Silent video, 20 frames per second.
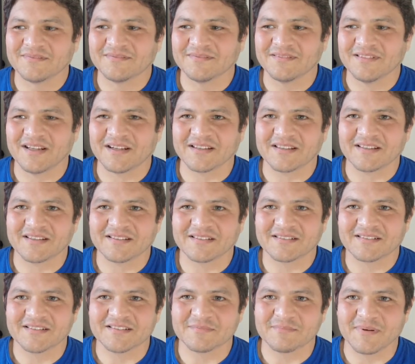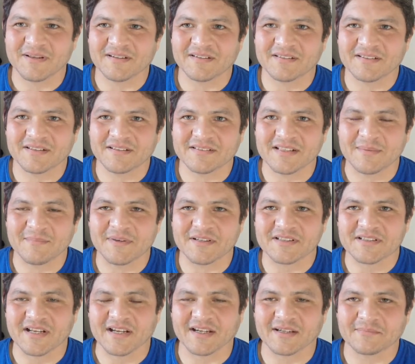lucky to spend that
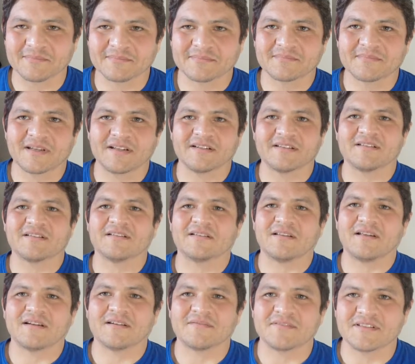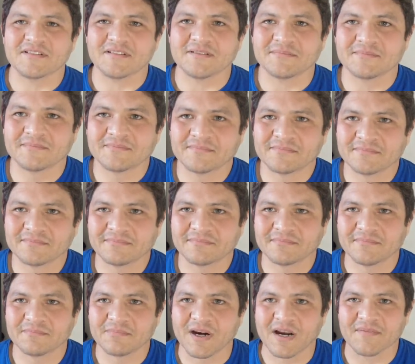much time, and a lot of the
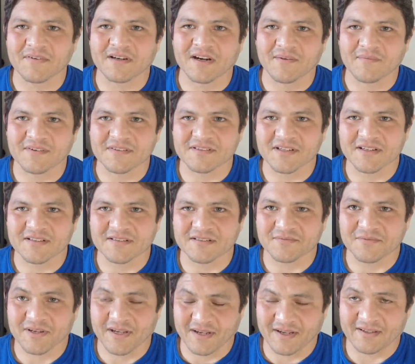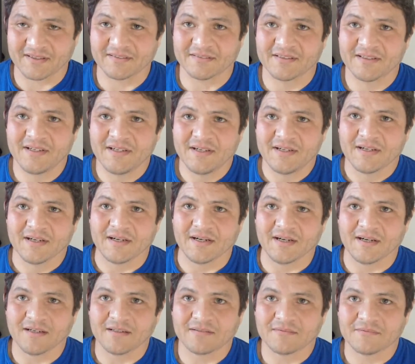private conversations we had
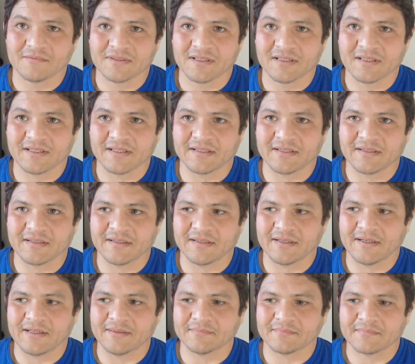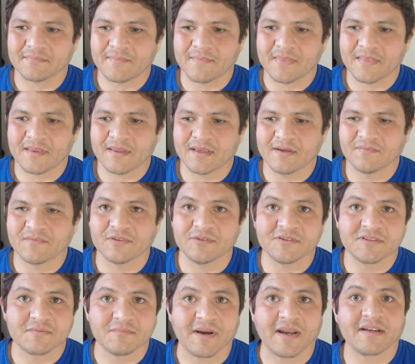really
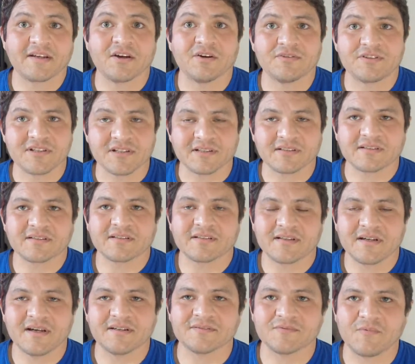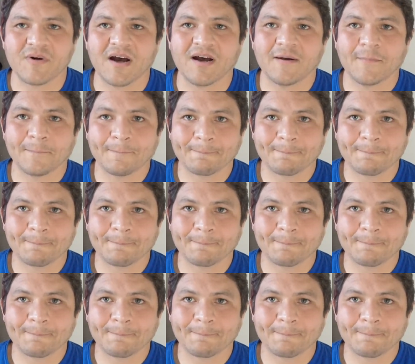influenced my coaching as well.